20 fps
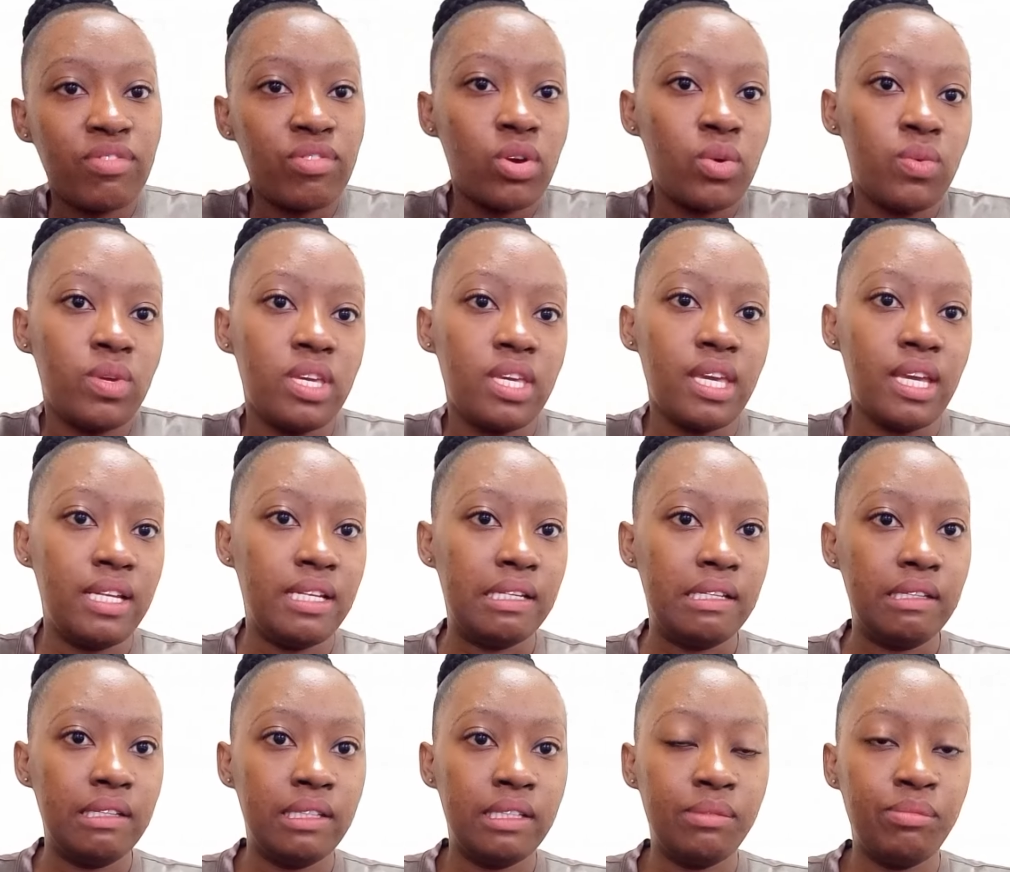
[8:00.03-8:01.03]
before we can
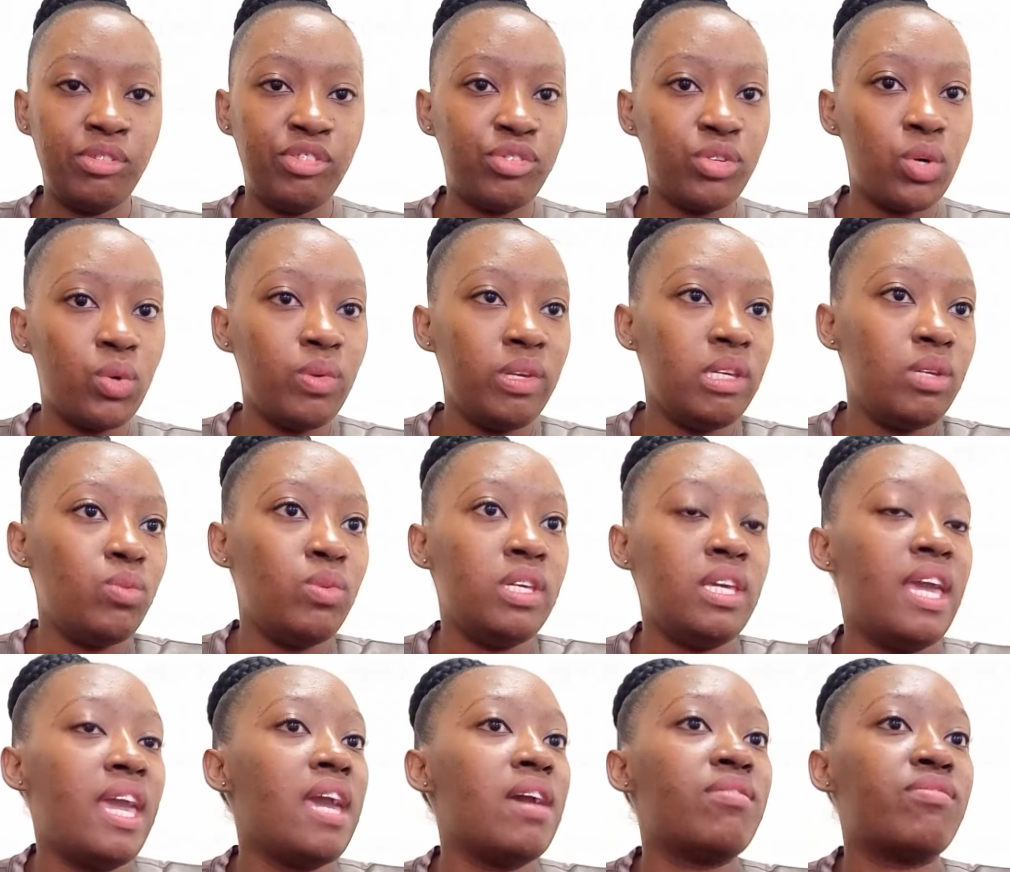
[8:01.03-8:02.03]
before we, we
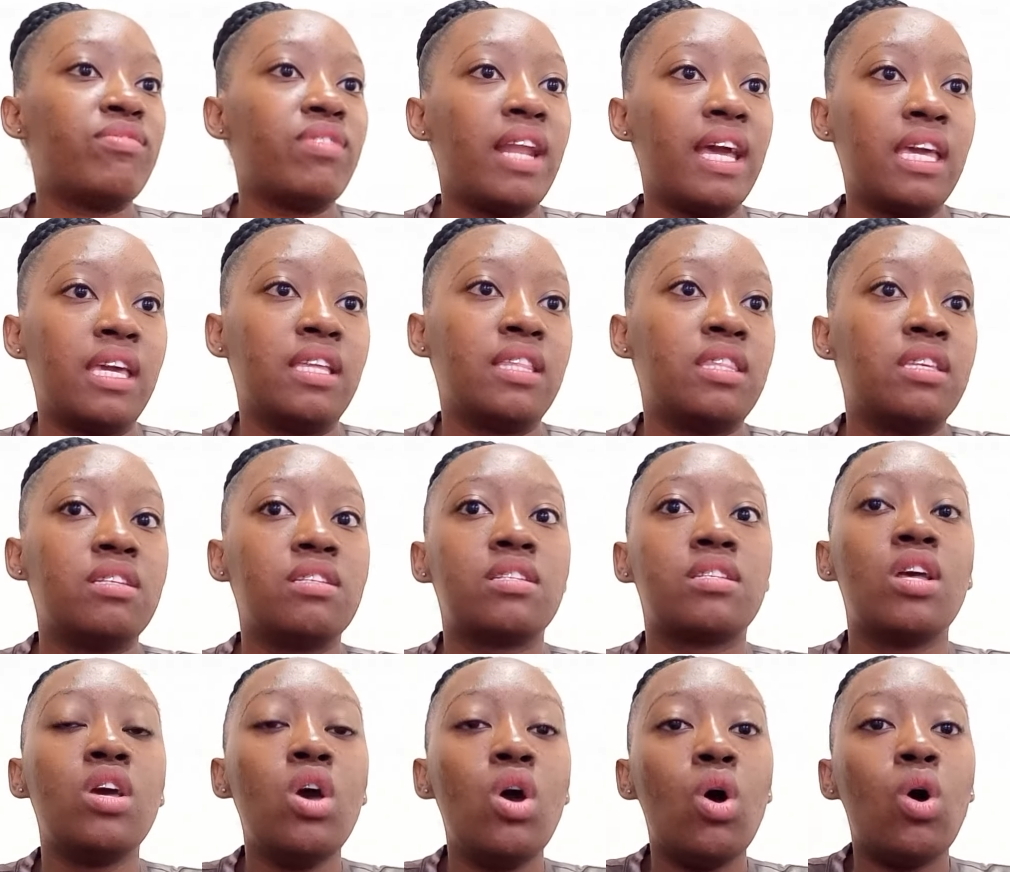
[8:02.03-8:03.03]
have like this
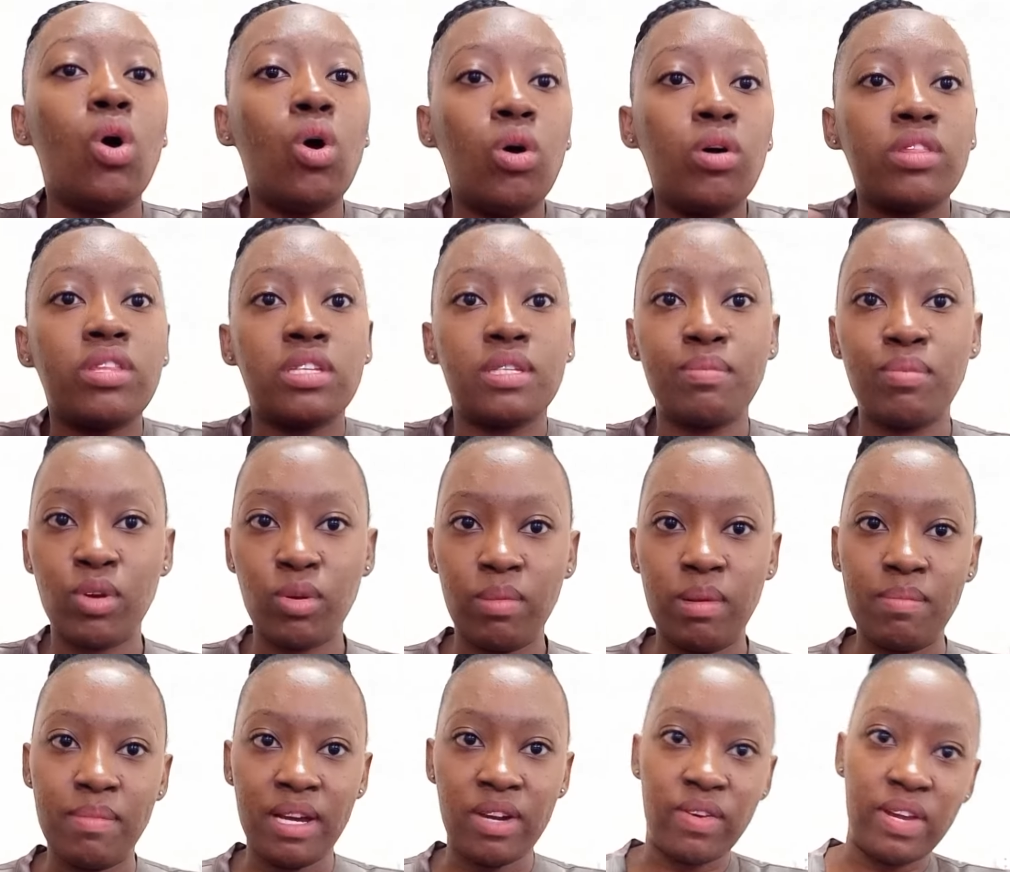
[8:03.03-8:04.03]
all this
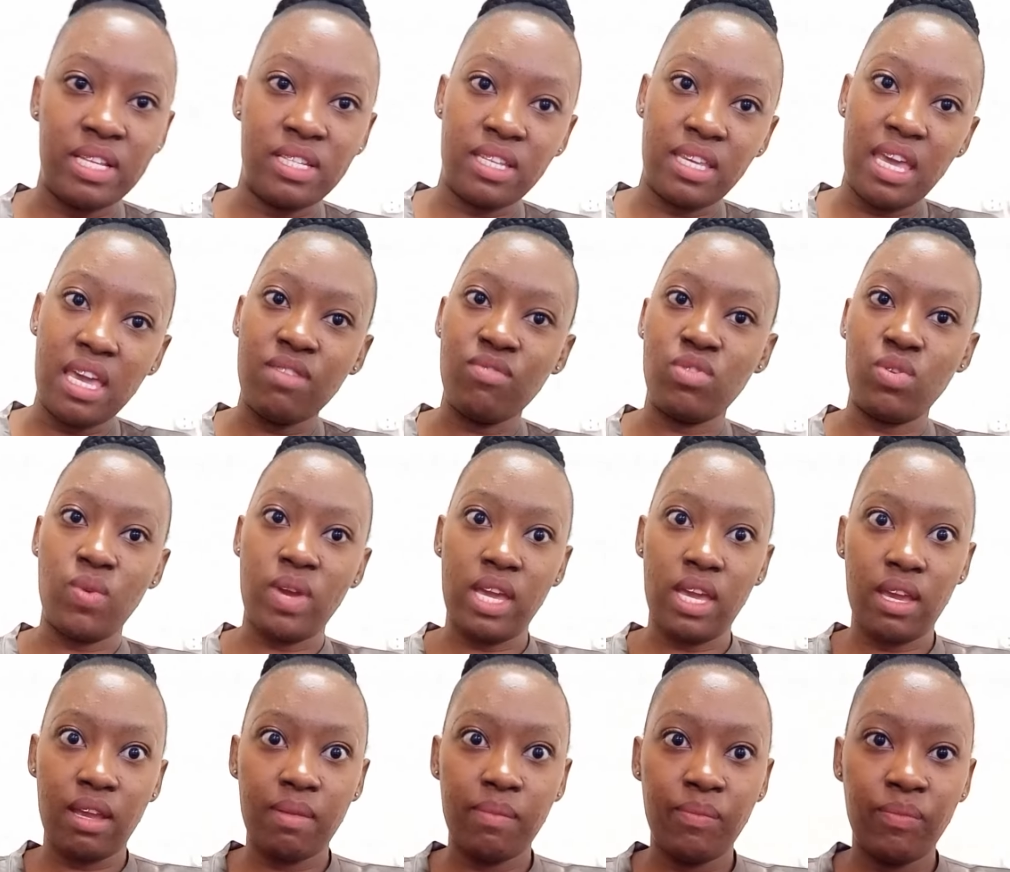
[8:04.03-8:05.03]
problem arising everywhere.
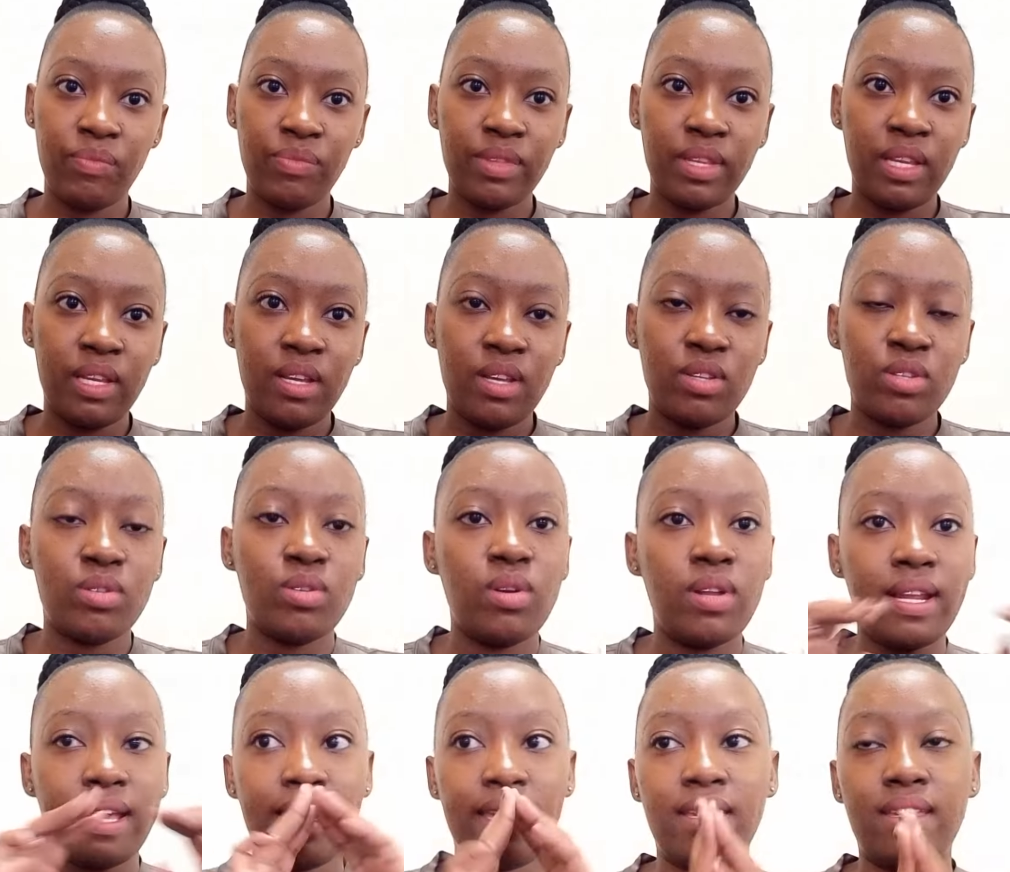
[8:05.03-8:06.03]
So
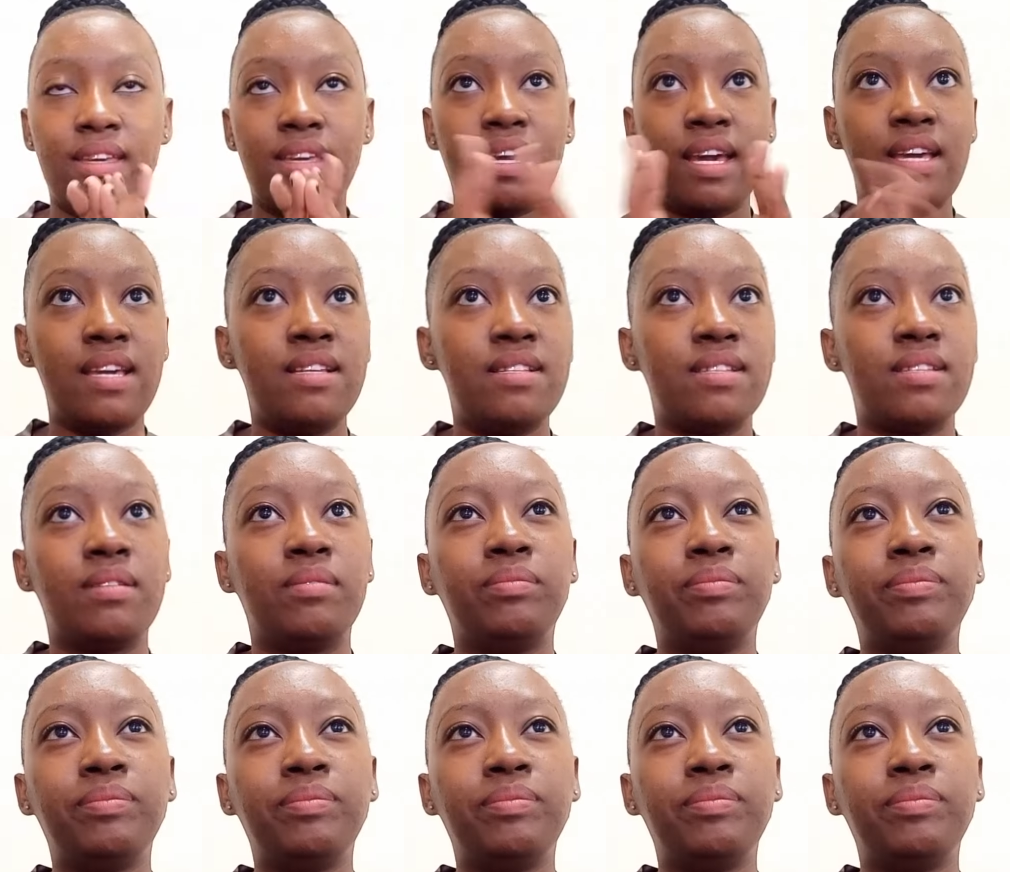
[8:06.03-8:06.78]
like guys,